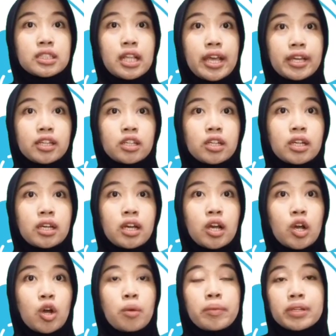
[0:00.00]
like
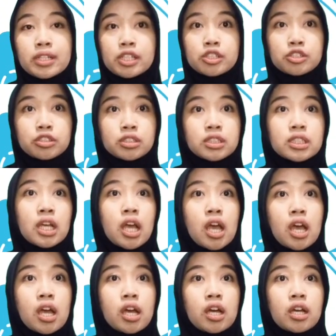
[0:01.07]
Comenius,
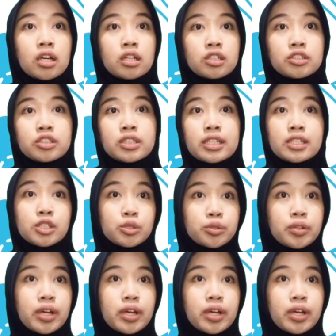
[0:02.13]
Rousseau,